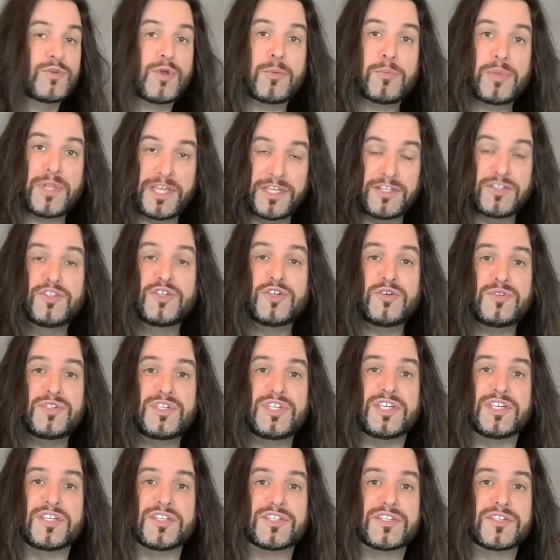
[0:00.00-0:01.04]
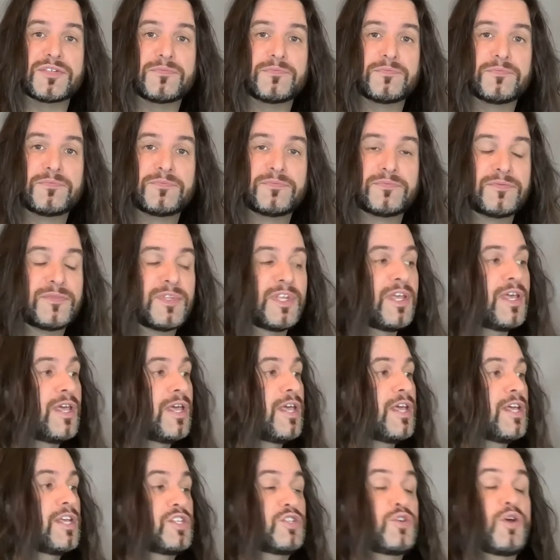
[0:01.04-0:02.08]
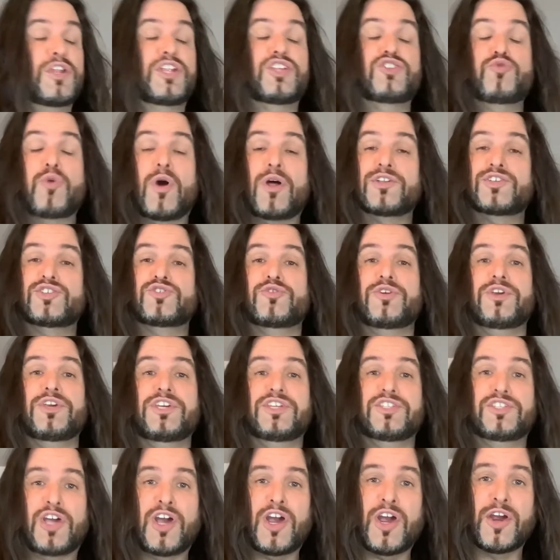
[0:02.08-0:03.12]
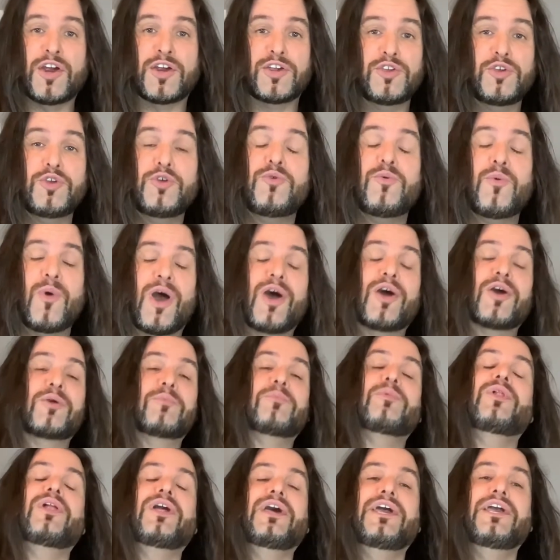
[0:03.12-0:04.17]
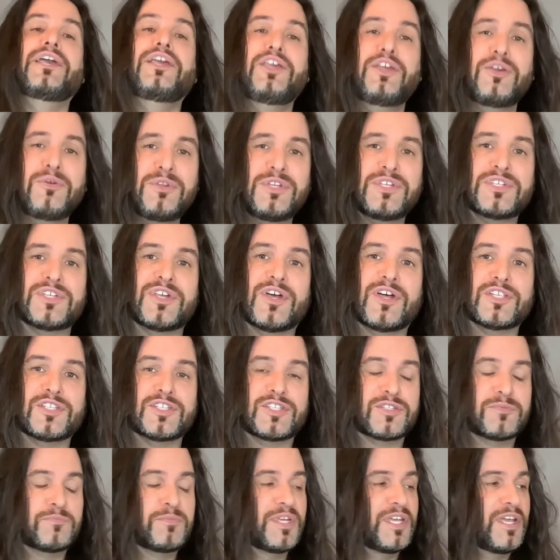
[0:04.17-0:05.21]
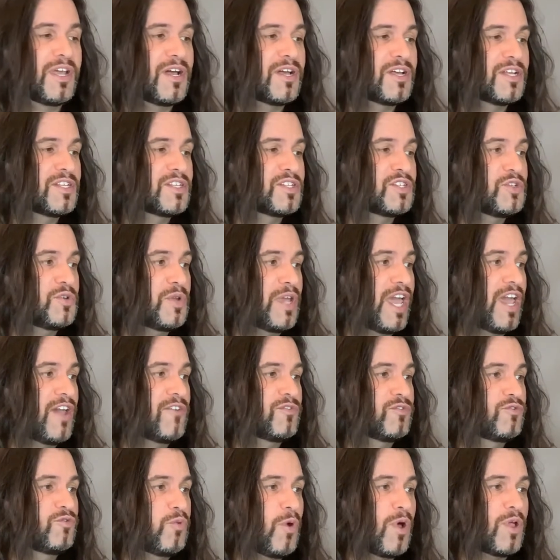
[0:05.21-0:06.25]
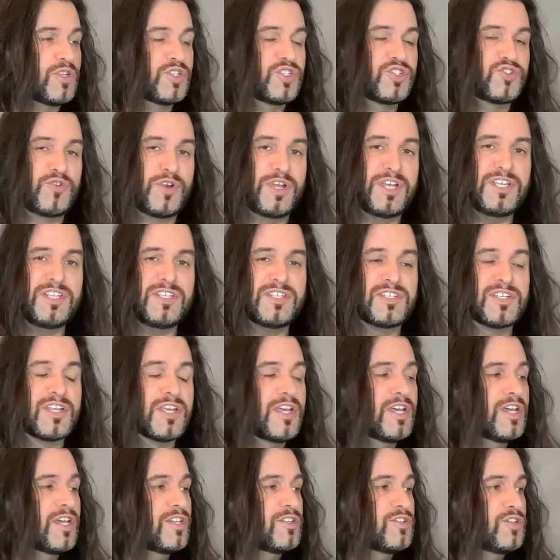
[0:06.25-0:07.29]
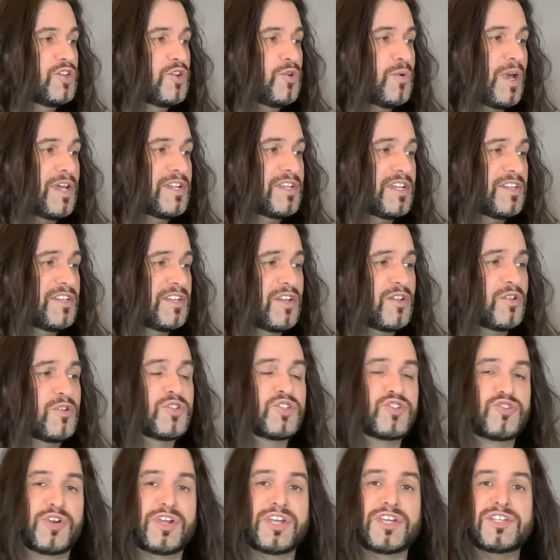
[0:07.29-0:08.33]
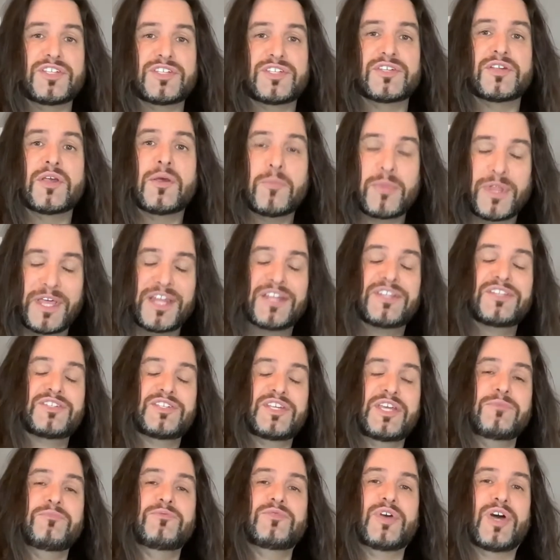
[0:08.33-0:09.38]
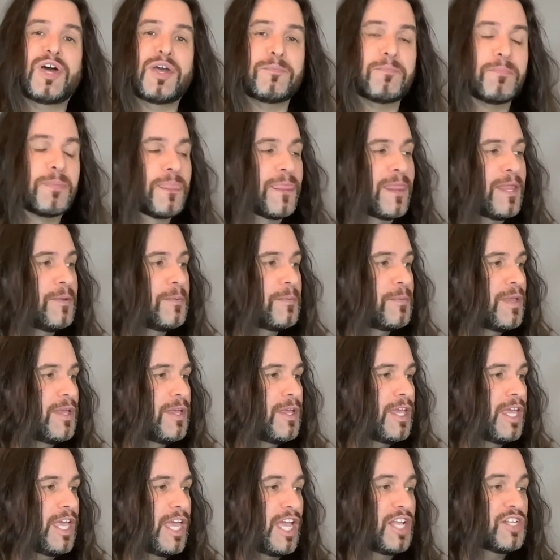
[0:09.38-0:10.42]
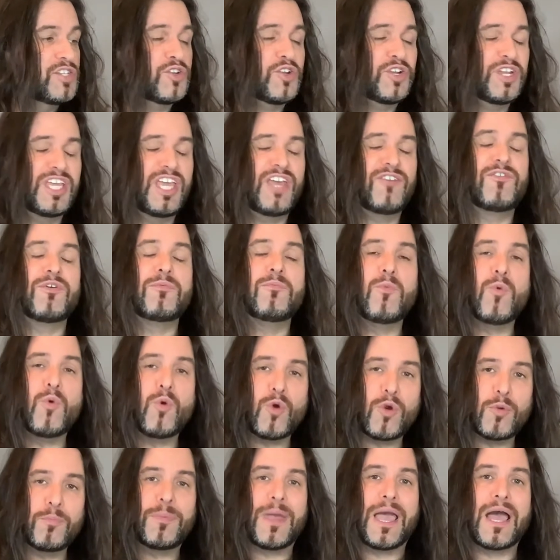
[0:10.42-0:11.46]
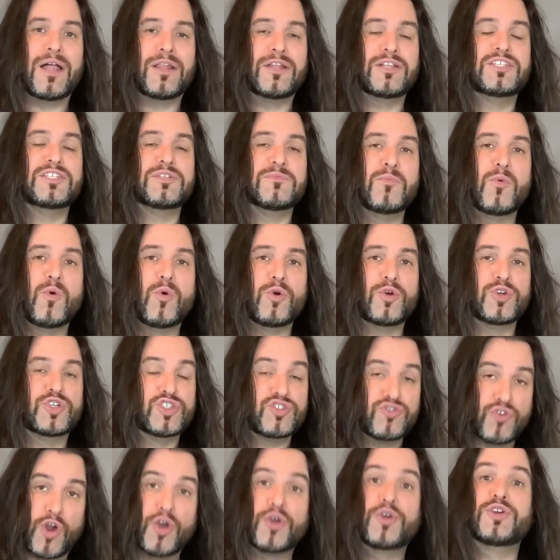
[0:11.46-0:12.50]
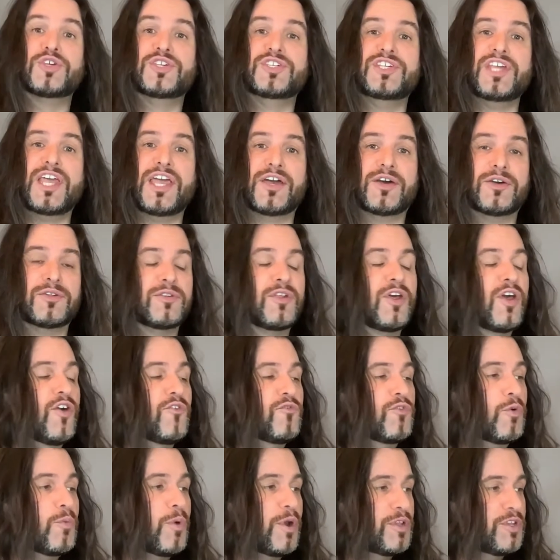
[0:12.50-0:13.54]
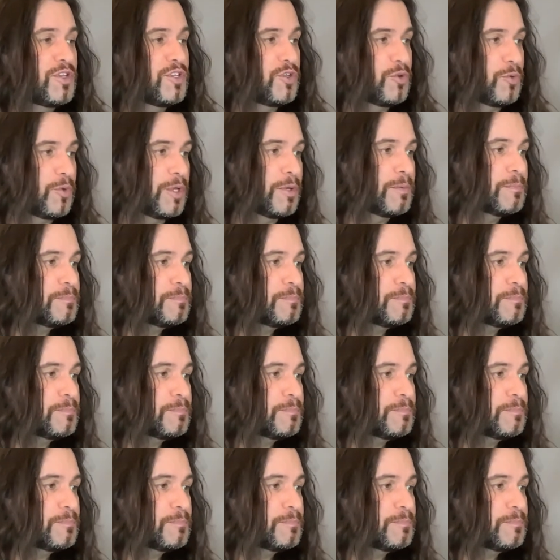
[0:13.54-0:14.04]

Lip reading: I'm playing two C's. So on a 12-string guitar, you are playing unisons because you have 12 strings, two identical strings playing at the same time. It's going to give a more balanced, more stronger sound for what you're doing.